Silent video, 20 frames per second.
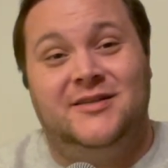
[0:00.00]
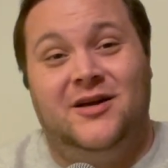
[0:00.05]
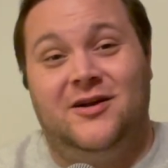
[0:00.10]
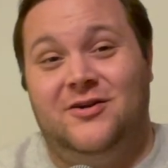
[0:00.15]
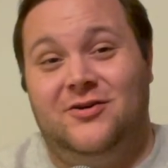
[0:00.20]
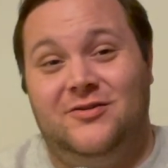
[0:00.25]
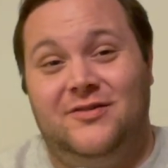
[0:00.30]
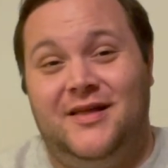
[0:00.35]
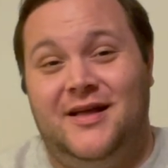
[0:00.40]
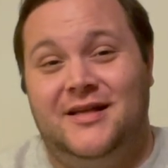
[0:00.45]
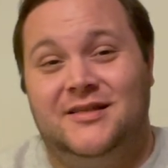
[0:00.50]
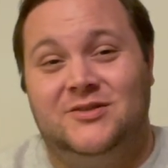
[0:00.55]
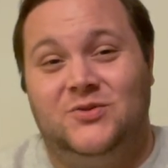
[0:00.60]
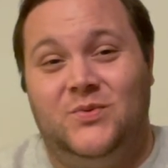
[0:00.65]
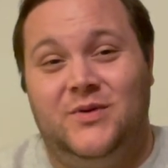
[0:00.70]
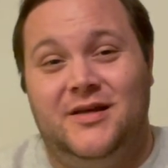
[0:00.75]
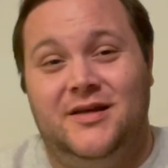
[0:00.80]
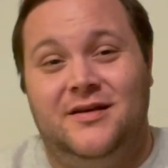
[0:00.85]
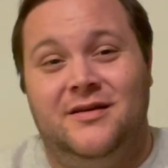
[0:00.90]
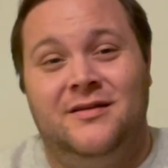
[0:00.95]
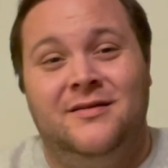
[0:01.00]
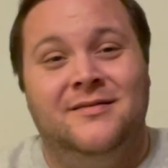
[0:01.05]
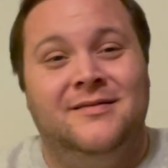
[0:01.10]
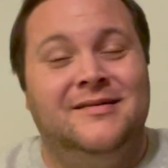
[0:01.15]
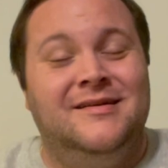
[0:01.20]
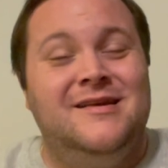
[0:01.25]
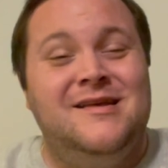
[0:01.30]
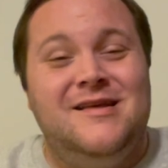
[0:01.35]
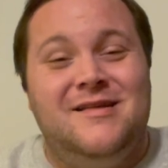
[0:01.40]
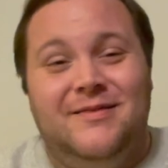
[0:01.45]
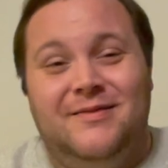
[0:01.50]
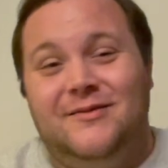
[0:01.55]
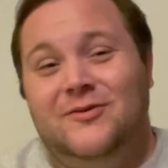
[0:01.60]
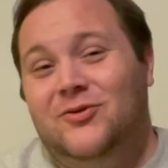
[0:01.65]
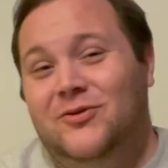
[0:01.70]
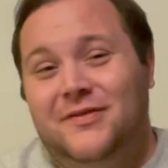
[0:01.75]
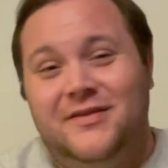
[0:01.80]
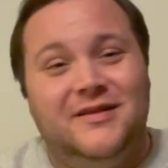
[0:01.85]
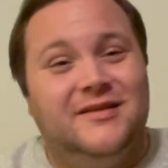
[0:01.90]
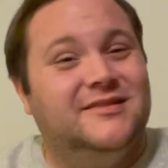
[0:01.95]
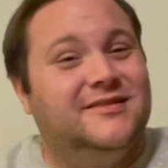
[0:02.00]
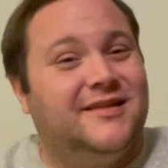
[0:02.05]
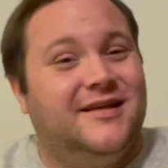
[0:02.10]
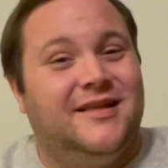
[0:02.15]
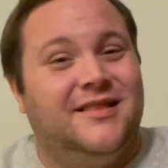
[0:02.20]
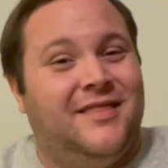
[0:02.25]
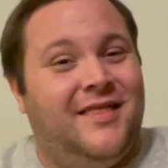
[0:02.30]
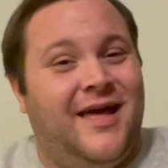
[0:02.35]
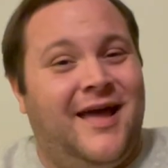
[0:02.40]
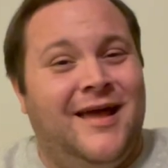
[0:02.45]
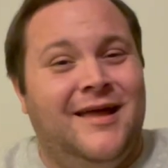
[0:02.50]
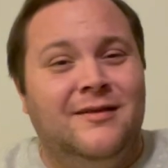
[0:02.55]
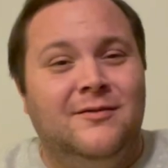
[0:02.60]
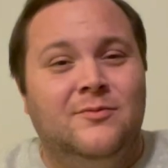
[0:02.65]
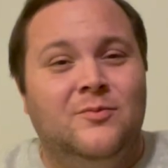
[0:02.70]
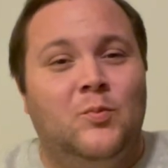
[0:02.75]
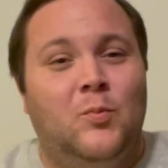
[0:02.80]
Tucker last week. Little things like that.